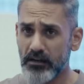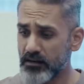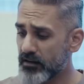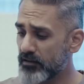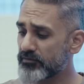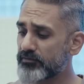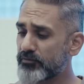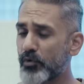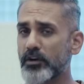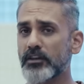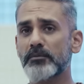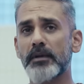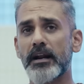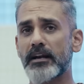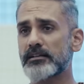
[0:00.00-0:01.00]
love what
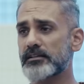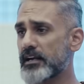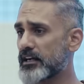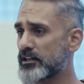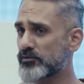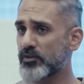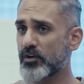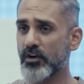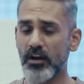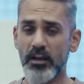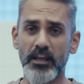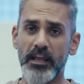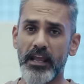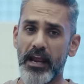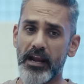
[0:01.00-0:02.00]
the brand stands for
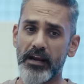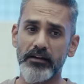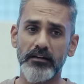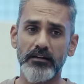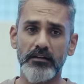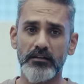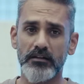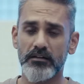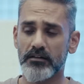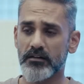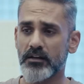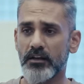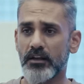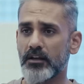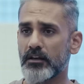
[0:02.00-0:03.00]
and uh,
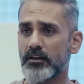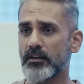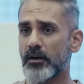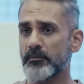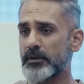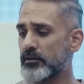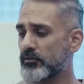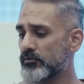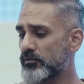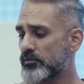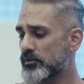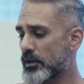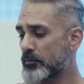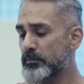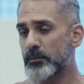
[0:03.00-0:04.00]
i mean
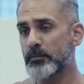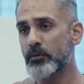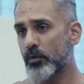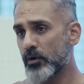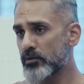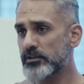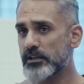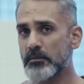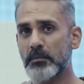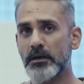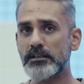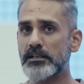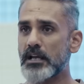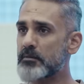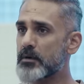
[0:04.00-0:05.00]
some people want to say
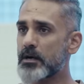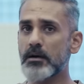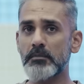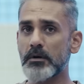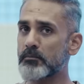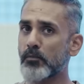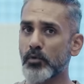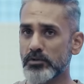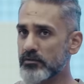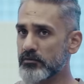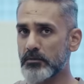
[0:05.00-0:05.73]
bus yamaha but most of